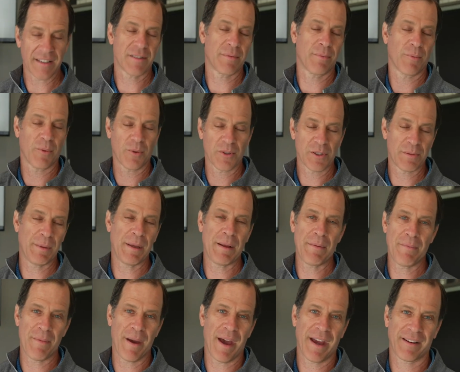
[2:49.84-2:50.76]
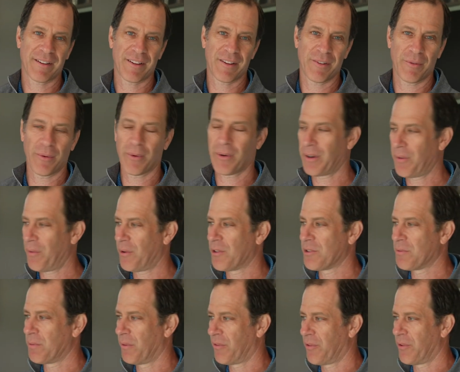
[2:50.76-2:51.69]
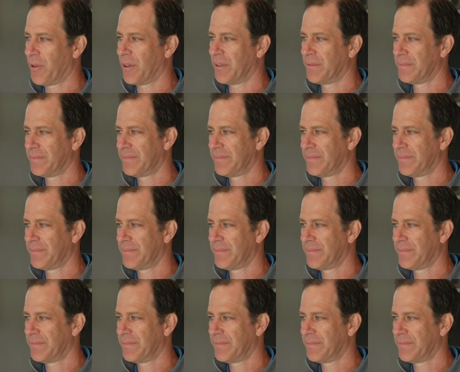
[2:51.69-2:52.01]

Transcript: some more speed back to where he was before.